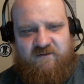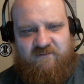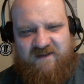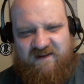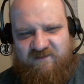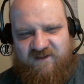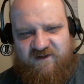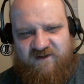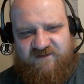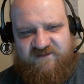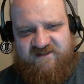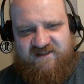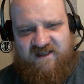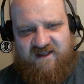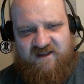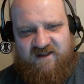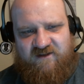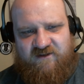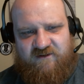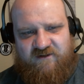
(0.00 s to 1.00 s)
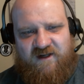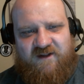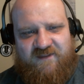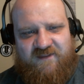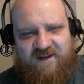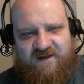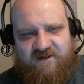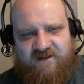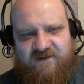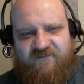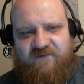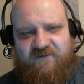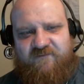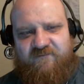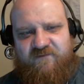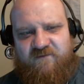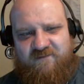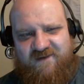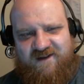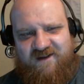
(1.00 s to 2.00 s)
Maybe they'll say they're not that different
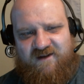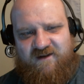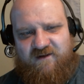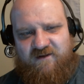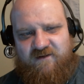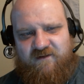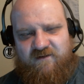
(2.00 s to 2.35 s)
from me.